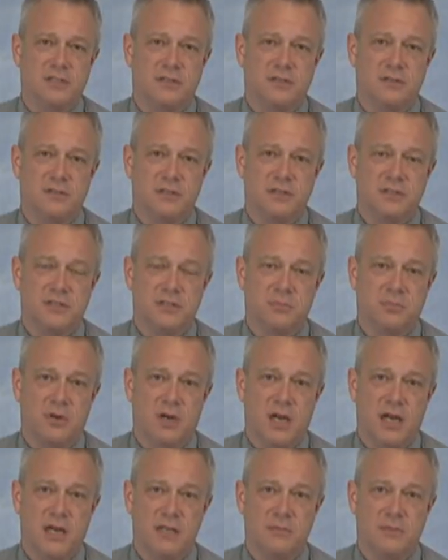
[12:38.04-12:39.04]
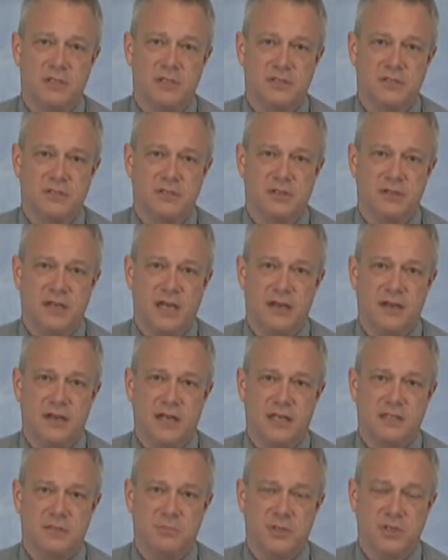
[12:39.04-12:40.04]
in early sobriety, but it's turned out
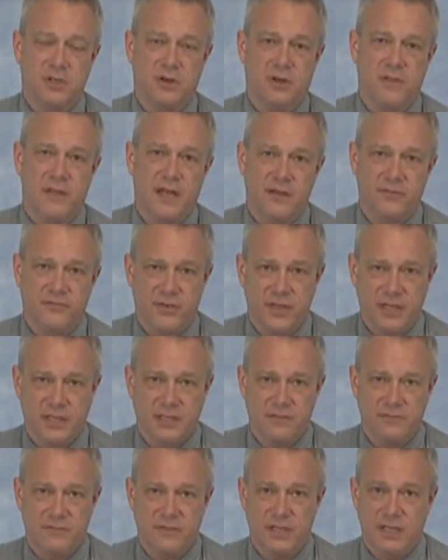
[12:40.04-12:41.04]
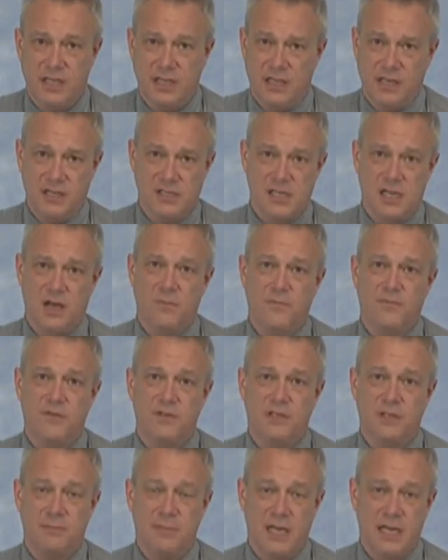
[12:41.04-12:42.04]
not to be all that effective. It is
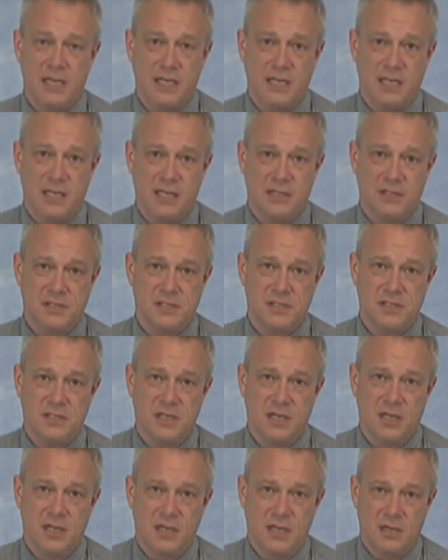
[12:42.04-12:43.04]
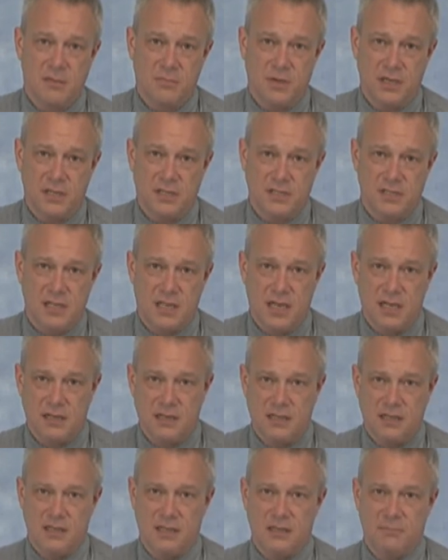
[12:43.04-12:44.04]
helpful in many cases, but it's not
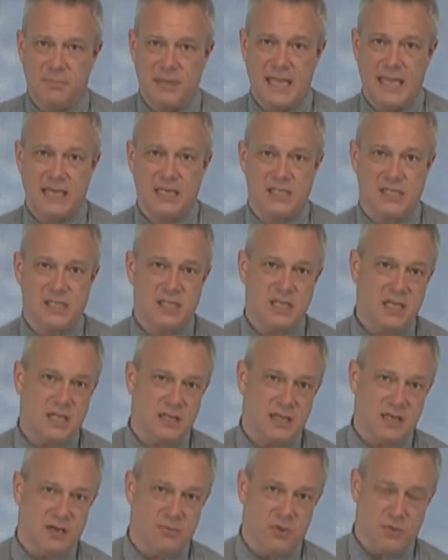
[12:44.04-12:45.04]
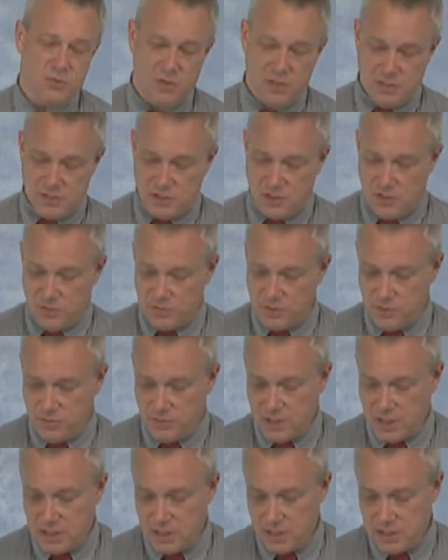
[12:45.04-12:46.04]
the panacea that we once hoped it
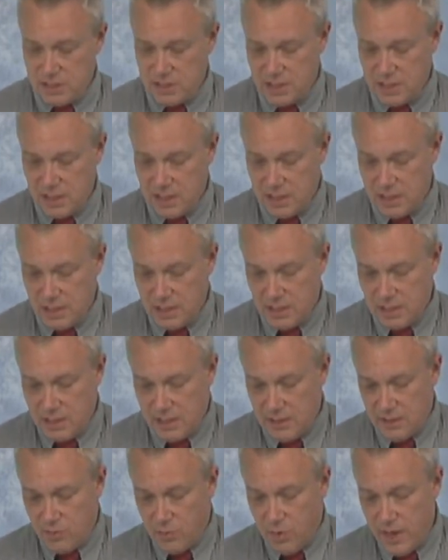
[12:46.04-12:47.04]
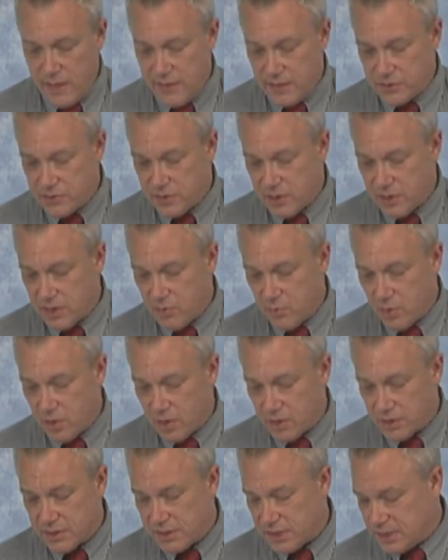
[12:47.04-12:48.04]
was. The way the drug
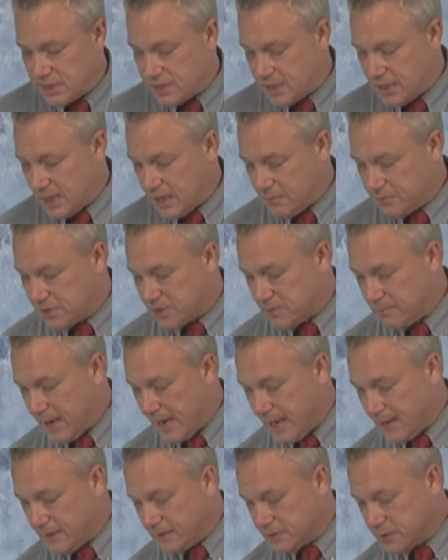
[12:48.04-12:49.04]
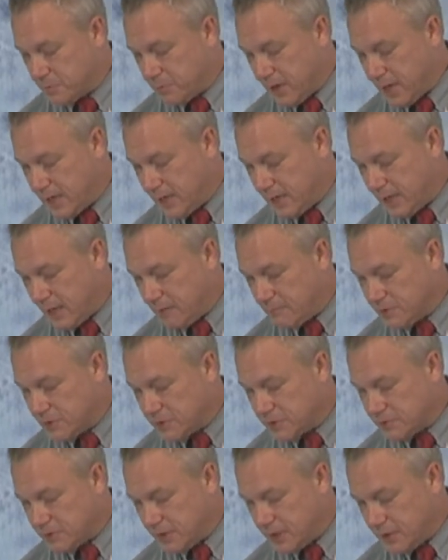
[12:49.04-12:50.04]
works is it helps to balance brain
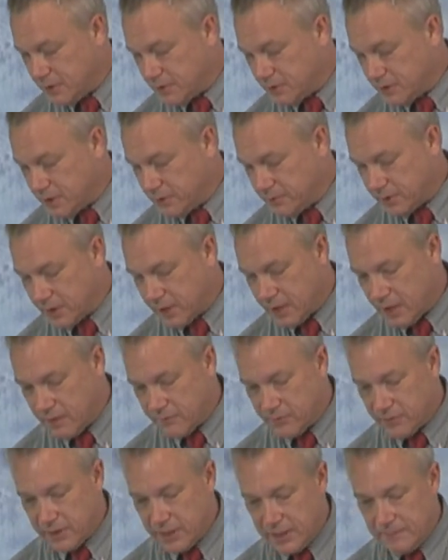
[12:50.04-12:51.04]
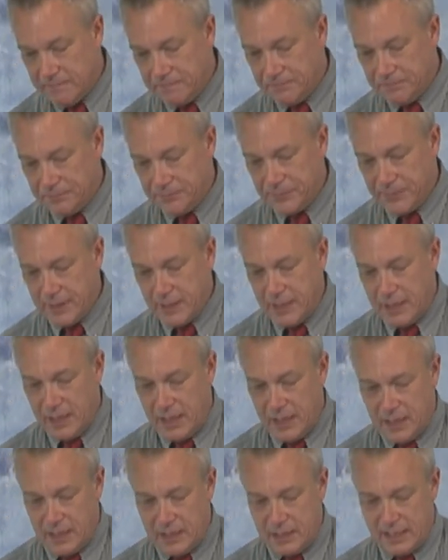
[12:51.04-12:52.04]
chemistry in early recovery,
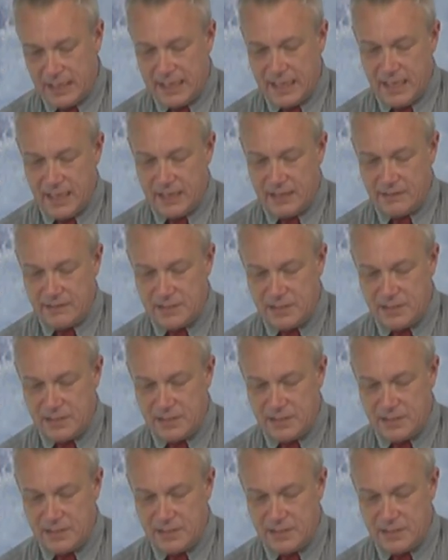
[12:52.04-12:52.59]
and again,